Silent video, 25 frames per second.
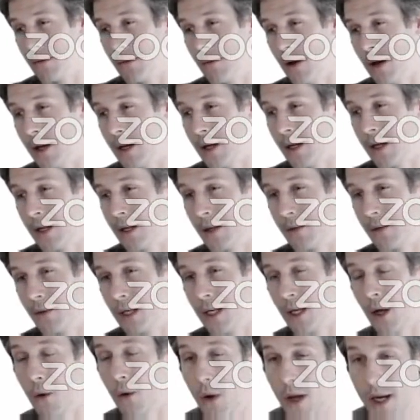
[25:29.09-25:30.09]
want
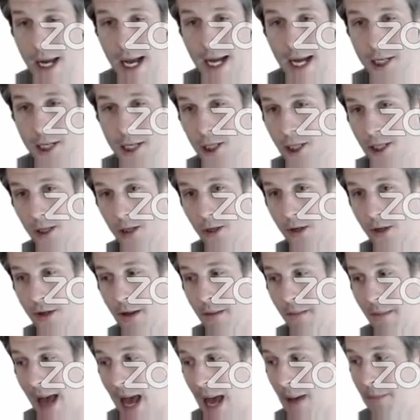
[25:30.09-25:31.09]
to actually learn
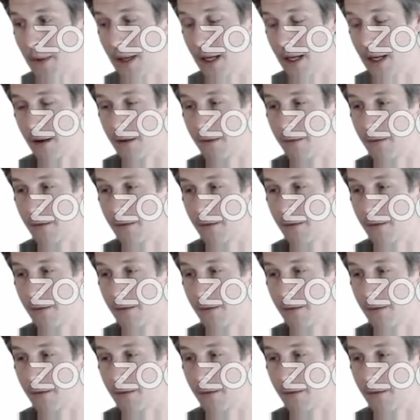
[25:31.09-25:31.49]
the mapping